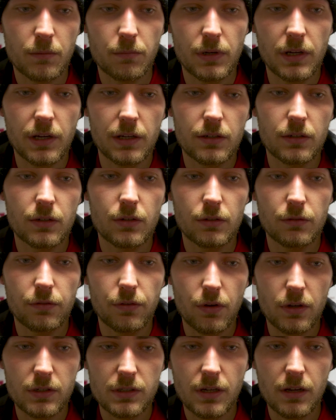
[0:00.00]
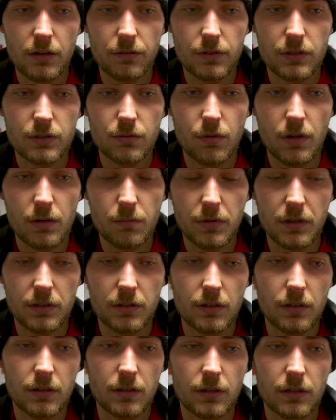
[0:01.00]
played a good first half as well, but
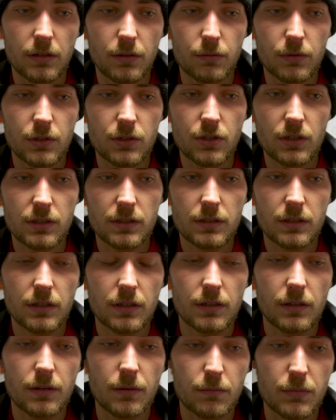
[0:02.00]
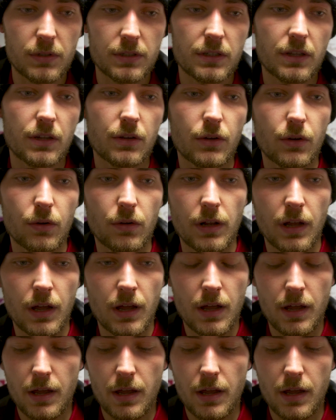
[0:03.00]
we just missed the goal.